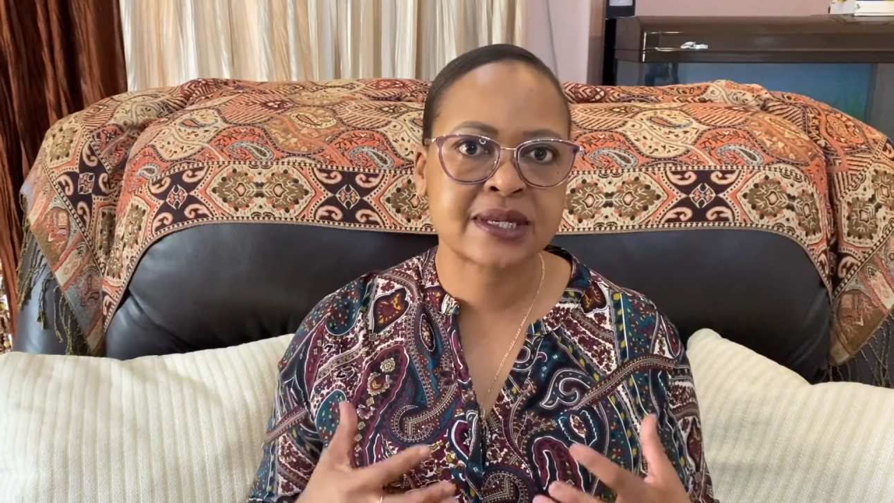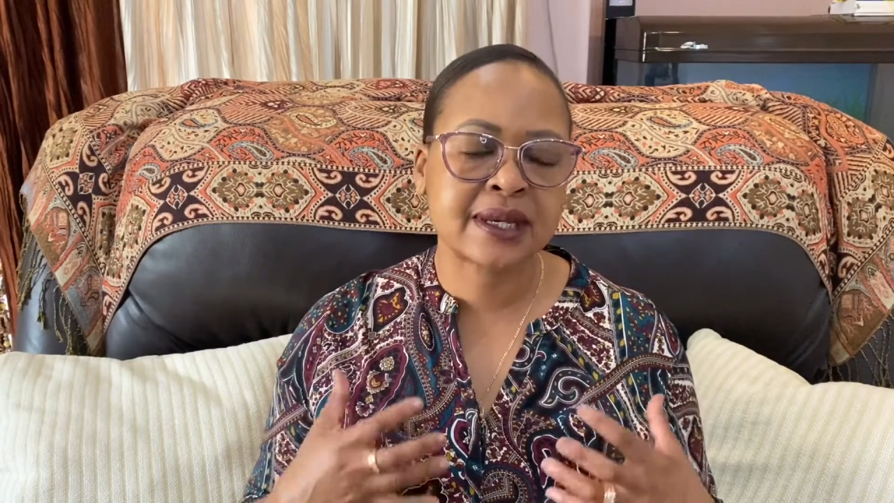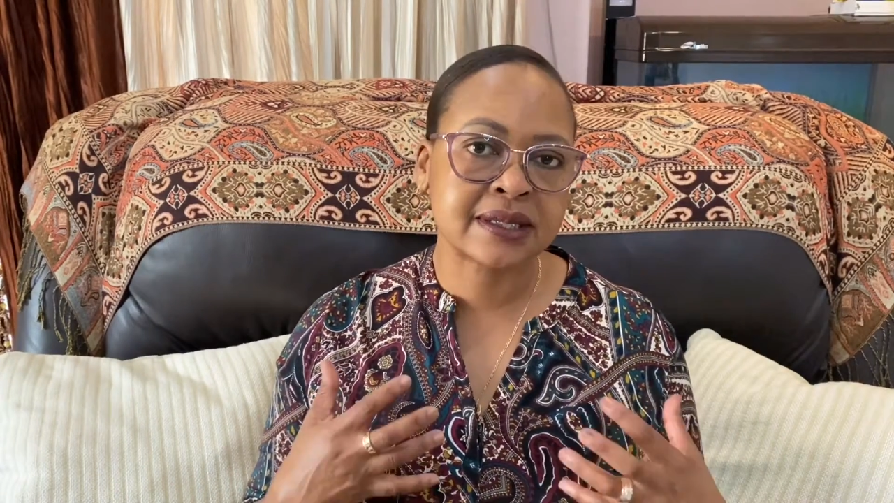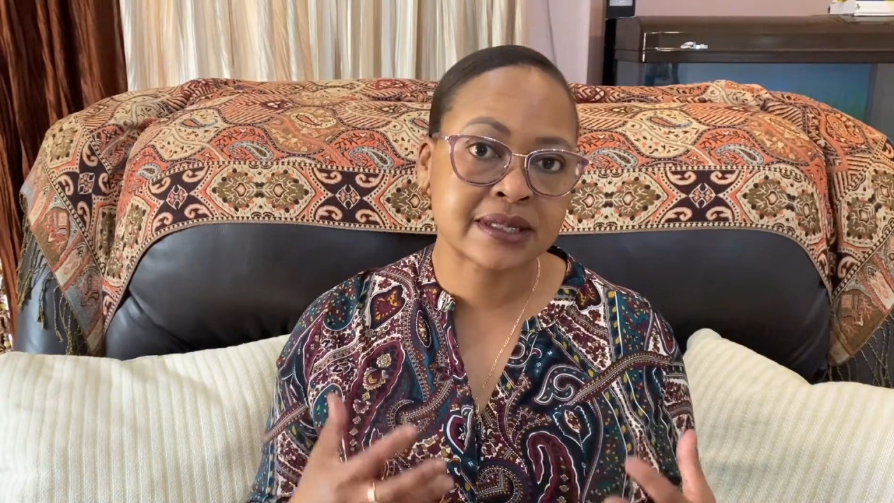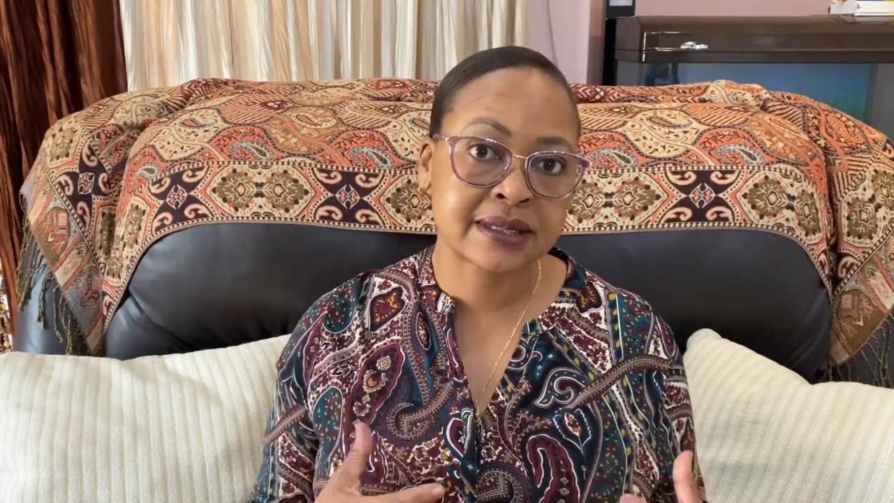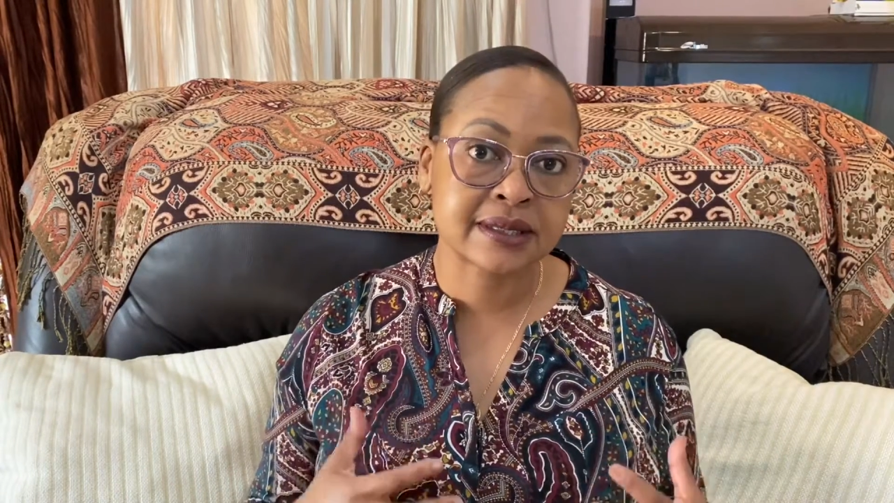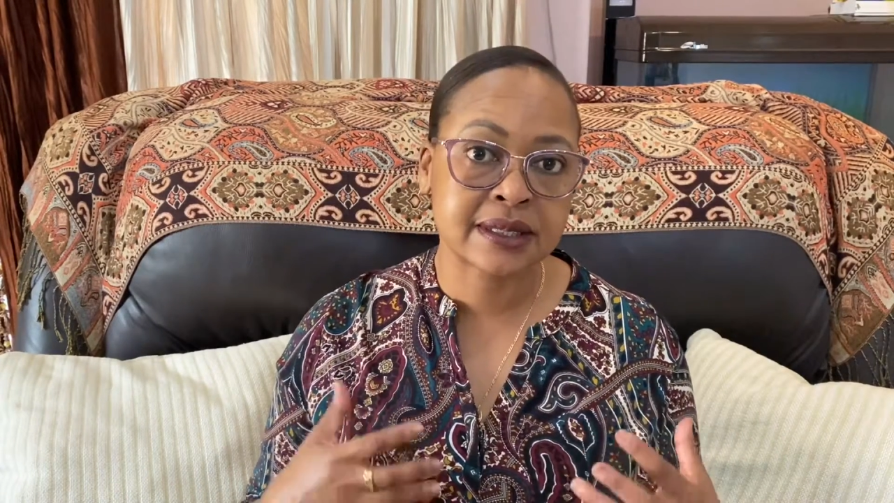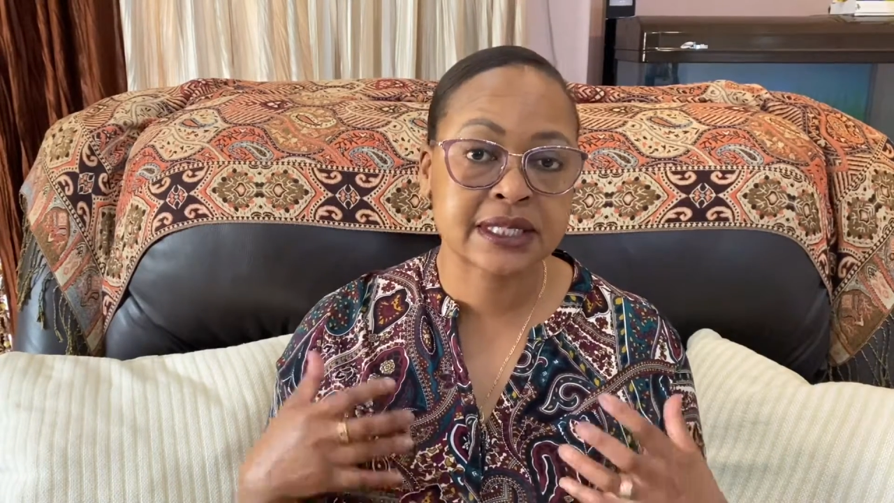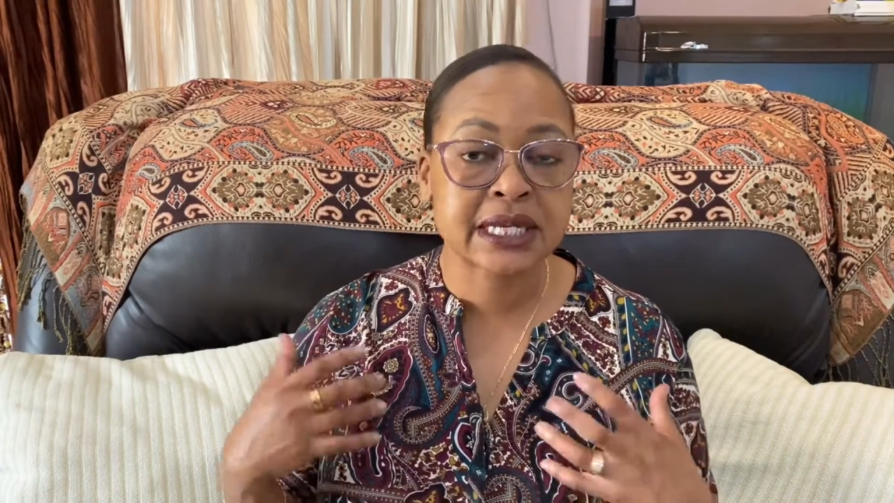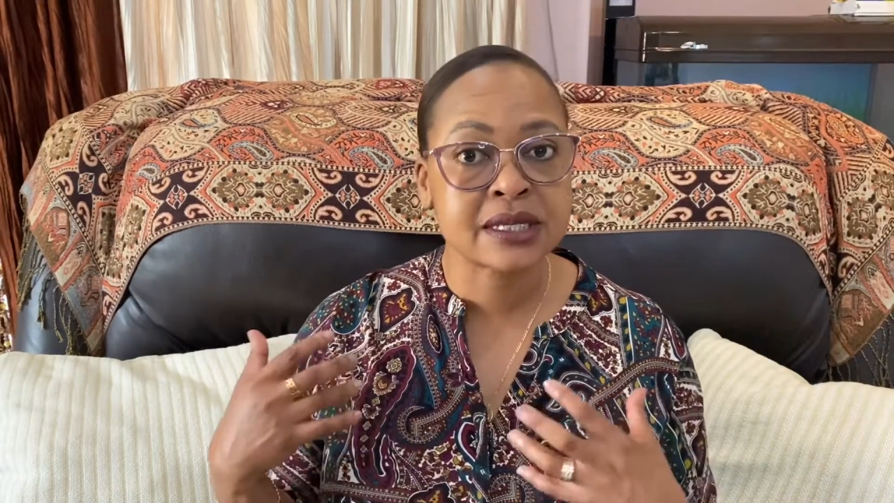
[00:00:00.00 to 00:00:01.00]
assistant
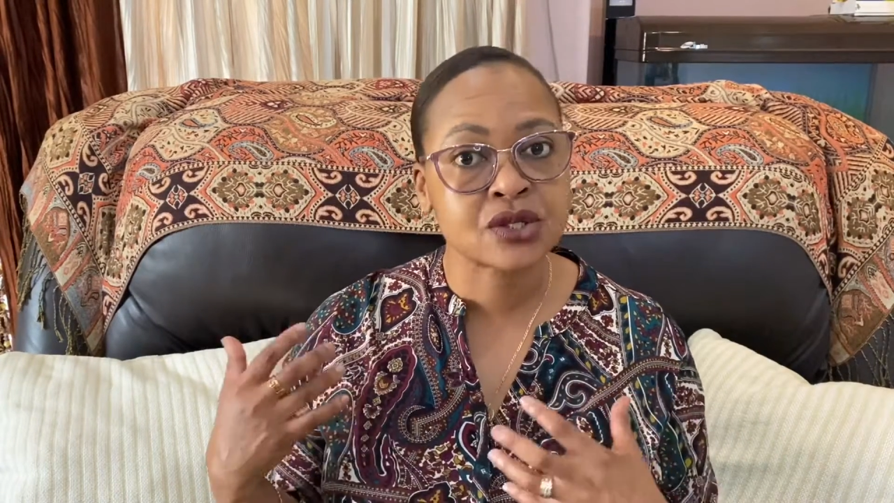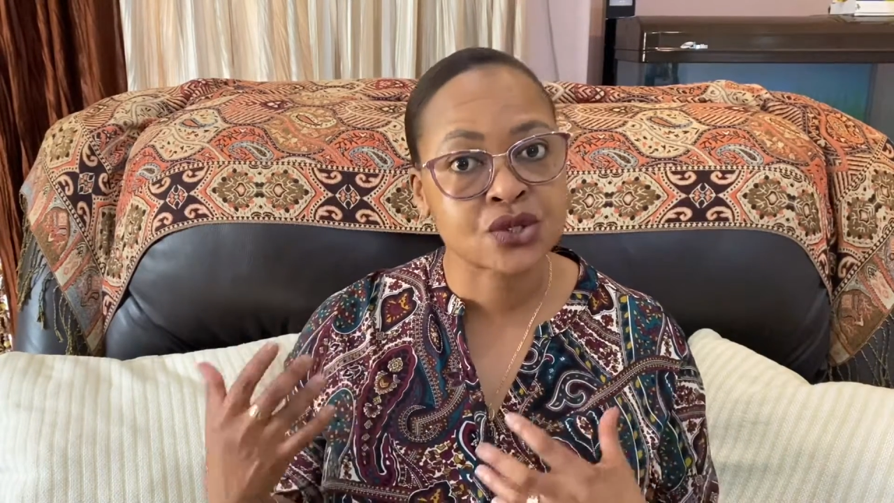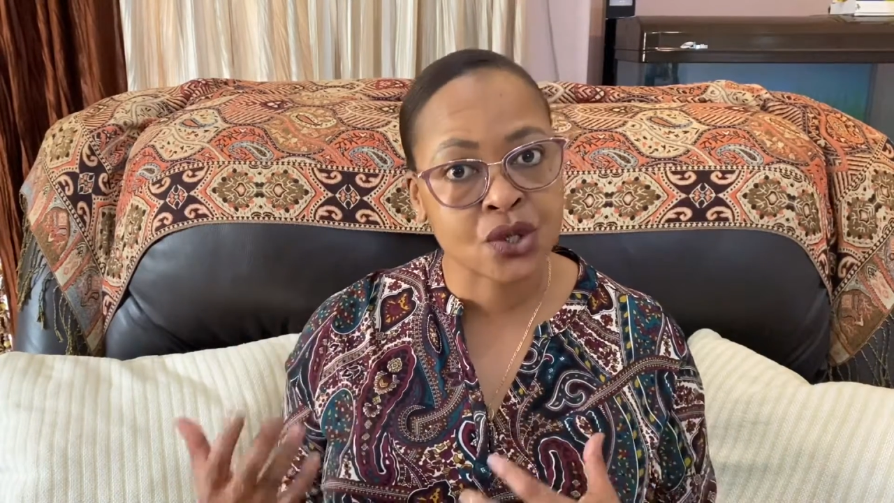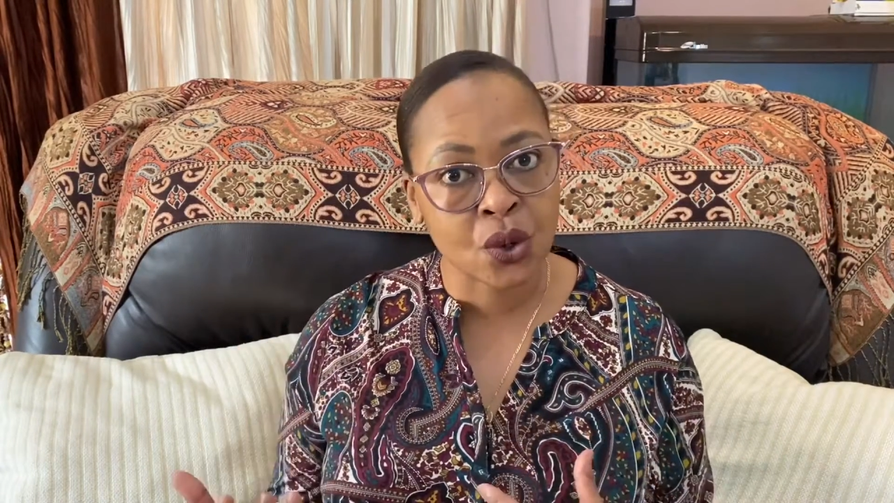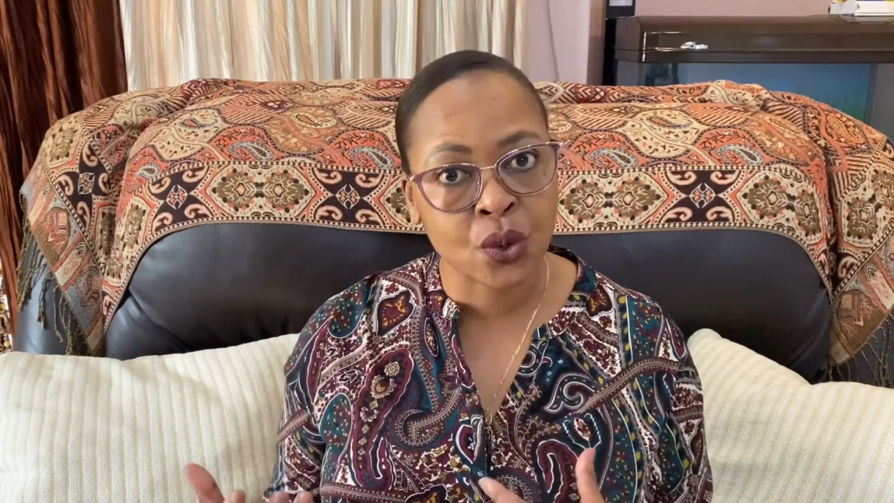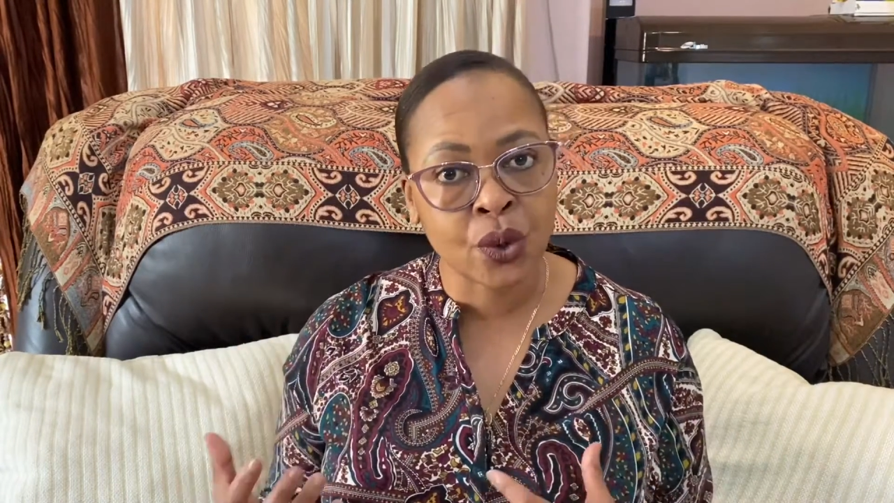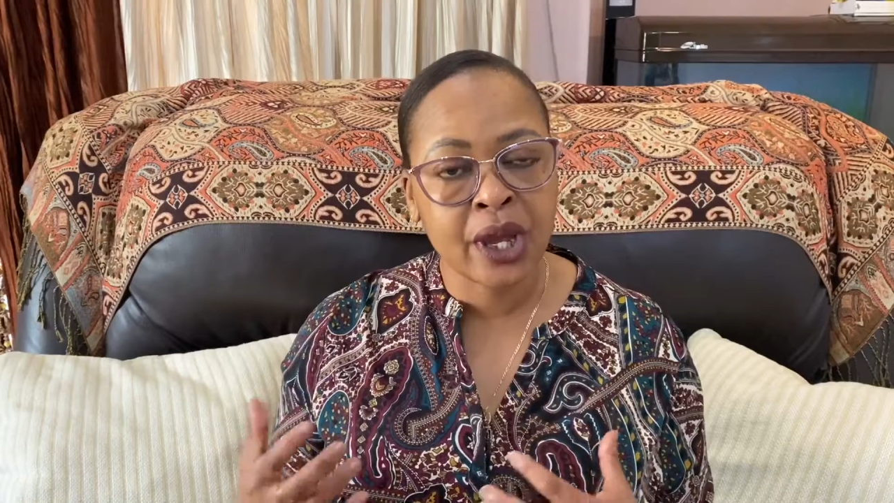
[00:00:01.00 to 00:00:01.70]
is so